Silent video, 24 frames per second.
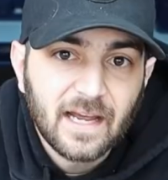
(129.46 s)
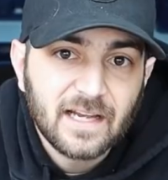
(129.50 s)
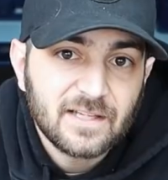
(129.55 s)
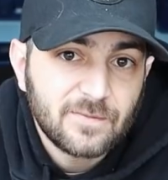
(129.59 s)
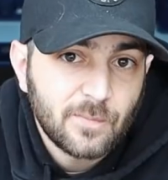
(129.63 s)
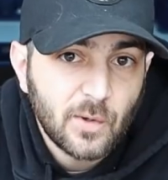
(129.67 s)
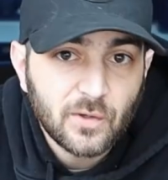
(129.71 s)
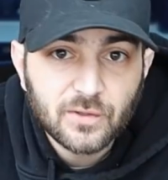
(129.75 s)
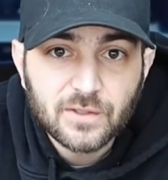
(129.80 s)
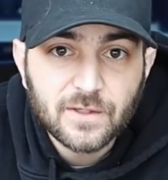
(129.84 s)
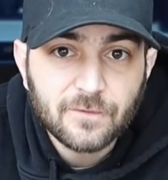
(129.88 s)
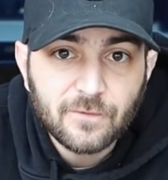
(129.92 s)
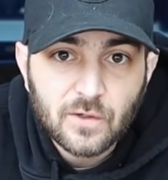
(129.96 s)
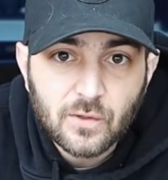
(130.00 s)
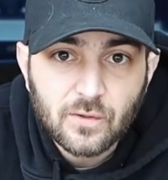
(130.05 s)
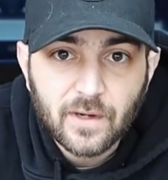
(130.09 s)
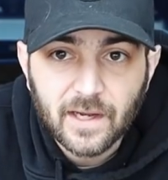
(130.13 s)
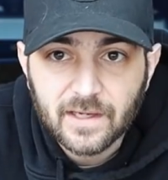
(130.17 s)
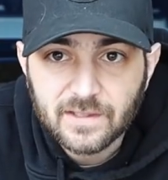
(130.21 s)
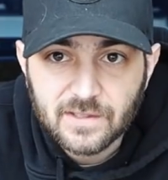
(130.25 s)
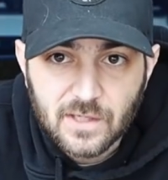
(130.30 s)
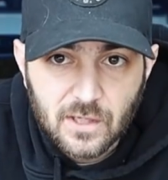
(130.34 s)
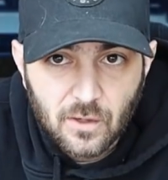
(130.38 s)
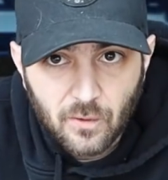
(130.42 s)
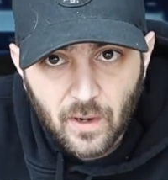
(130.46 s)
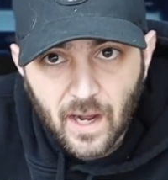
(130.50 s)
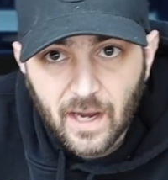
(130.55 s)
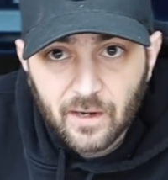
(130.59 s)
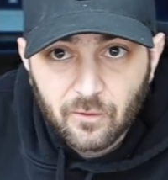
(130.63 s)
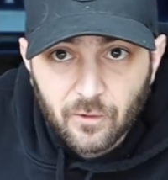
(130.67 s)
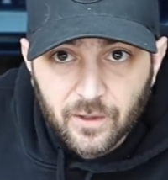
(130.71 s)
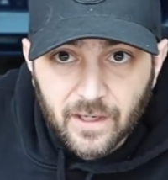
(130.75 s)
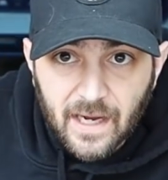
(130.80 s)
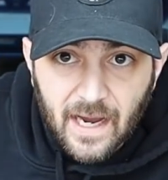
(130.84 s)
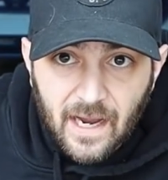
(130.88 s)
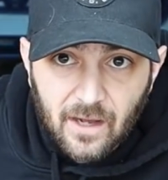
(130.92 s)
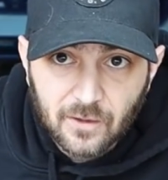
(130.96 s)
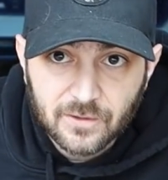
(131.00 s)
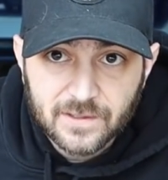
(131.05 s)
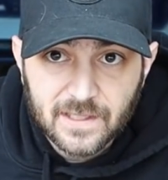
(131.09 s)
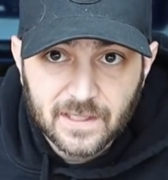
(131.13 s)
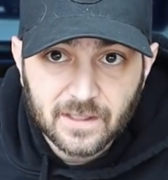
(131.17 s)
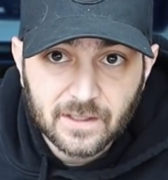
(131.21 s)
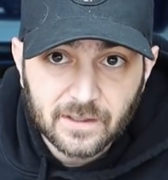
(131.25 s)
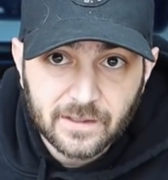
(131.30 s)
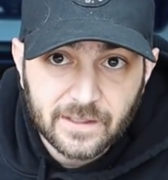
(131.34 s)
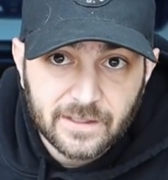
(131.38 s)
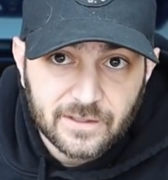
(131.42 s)
As most of you guys know, I run a
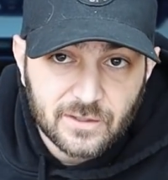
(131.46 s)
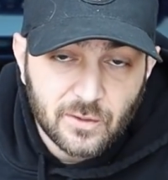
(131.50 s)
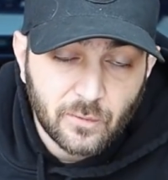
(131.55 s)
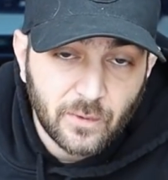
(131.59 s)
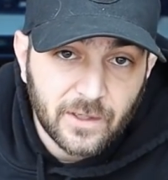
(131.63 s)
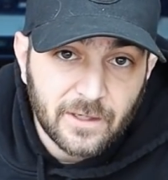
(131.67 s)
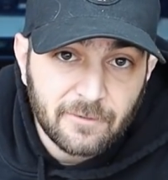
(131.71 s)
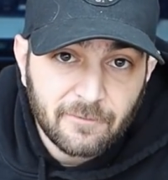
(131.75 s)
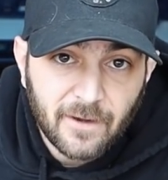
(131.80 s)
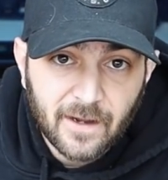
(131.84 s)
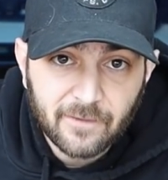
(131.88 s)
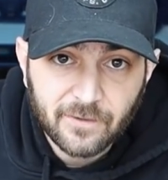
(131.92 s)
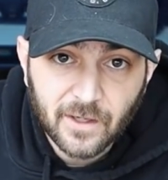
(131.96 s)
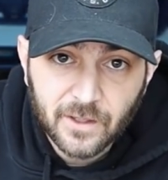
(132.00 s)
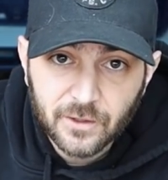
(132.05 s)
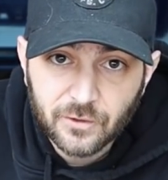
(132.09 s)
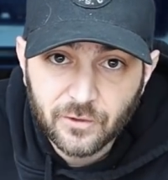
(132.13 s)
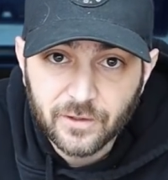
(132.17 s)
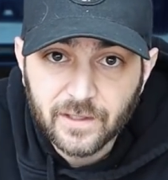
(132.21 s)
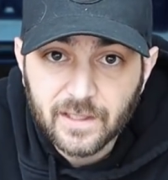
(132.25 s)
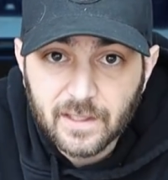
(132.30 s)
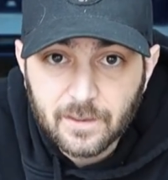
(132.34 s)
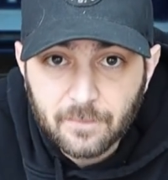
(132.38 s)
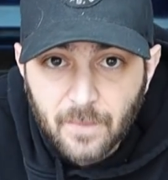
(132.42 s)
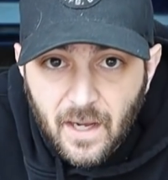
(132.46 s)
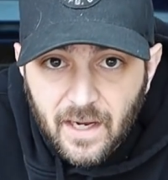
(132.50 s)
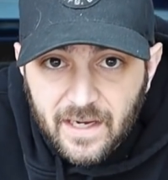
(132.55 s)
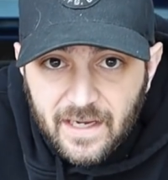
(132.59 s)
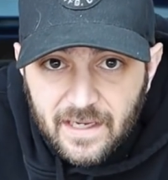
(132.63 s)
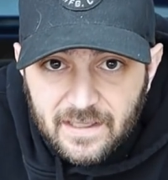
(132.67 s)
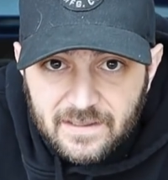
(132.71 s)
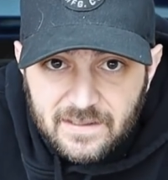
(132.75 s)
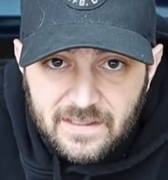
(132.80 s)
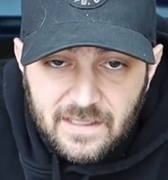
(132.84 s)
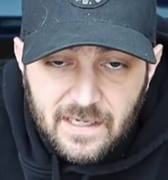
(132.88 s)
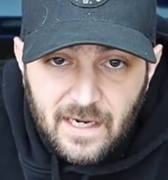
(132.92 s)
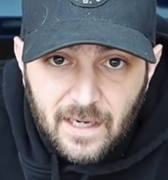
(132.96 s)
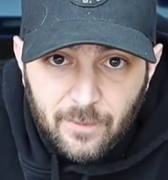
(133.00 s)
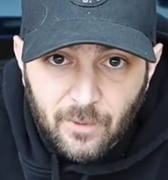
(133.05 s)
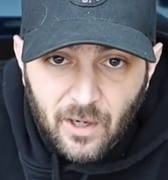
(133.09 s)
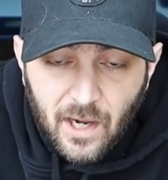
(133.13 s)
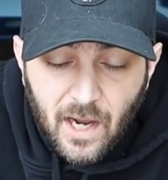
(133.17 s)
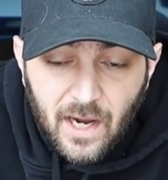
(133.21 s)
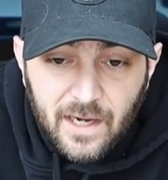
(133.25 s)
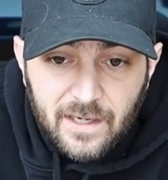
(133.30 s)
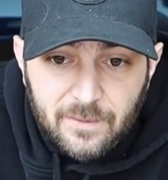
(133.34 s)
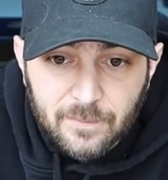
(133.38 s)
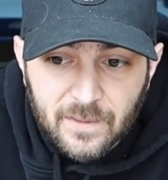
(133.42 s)
Haltech Elite twenty-five hundred and my S T I
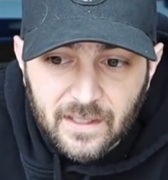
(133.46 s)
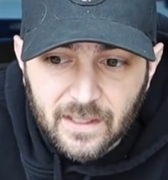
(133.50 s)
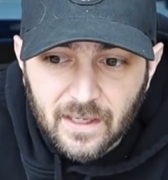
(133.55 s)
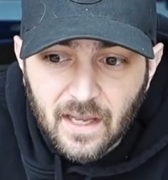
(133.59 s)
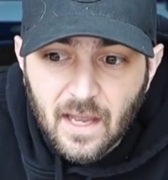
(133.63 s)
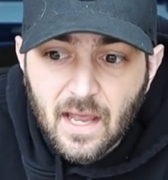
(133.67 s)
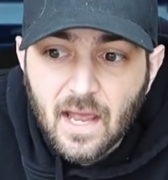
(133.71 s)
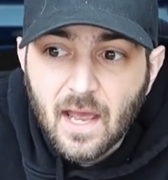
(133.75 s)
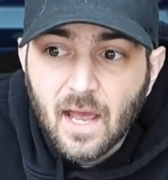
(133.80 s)
behind me.